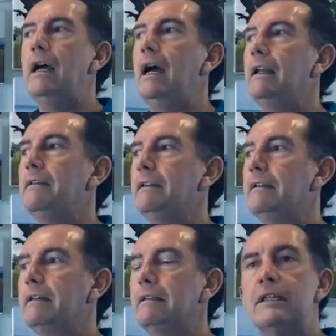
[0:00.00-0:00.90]
and I
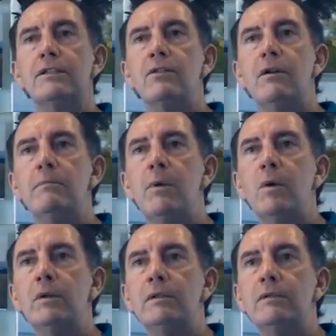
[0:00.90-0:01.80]
think that's so
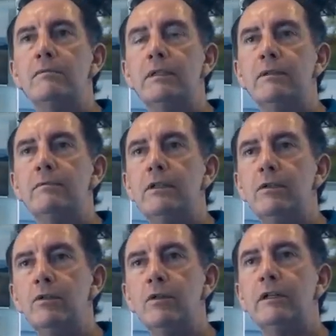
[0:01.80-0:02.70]
important when
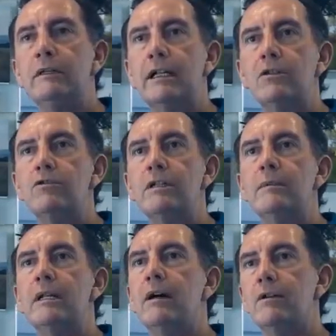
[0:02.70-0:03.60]
you look at that
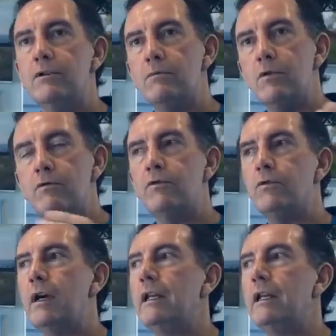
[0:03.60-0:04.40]
dream and how you move through.